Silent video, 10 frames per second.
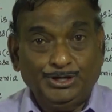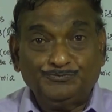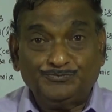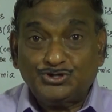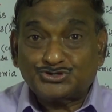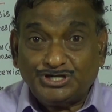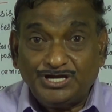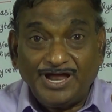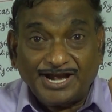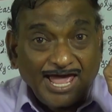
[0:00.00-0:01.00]
If you see
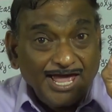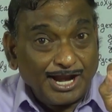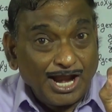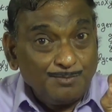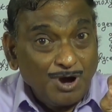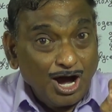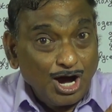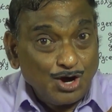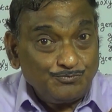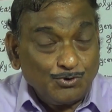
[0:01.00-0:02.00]
the diagram
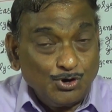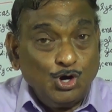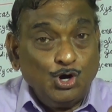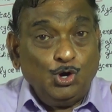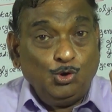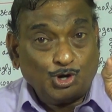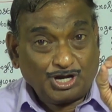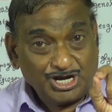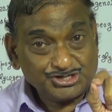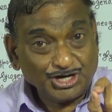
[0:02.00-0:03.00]
of
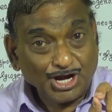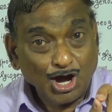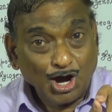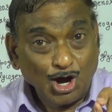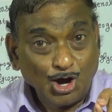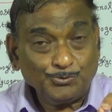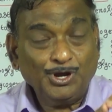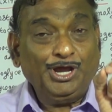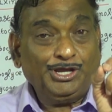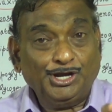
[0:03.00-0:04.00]
location of
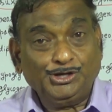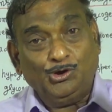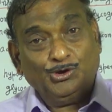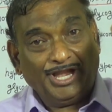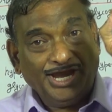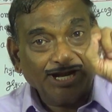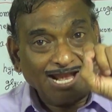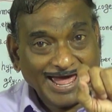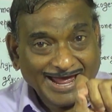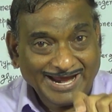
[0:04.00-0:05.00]
endocrine
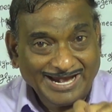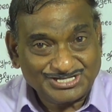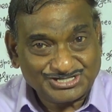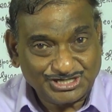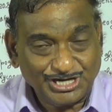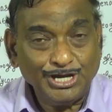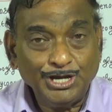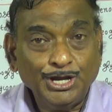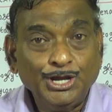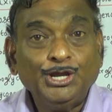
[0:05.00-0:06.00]
glands,
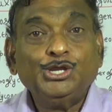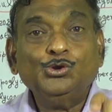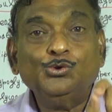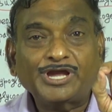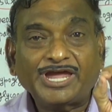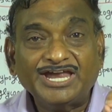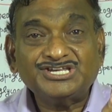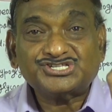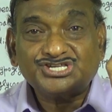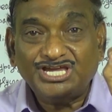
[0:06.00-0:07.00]
you can
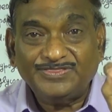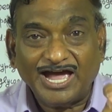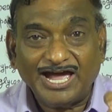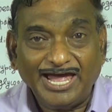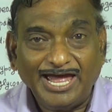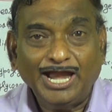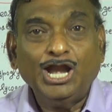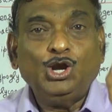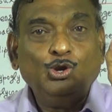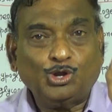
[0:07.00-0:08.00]
see the
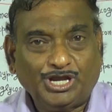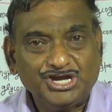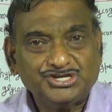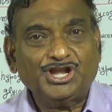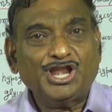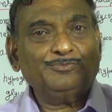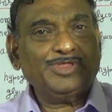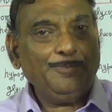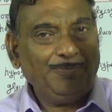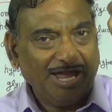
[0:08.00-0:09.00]
location of
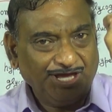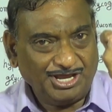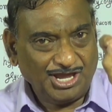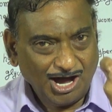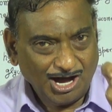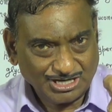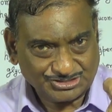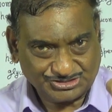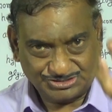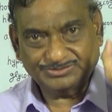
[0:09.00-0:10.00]
the pancreas.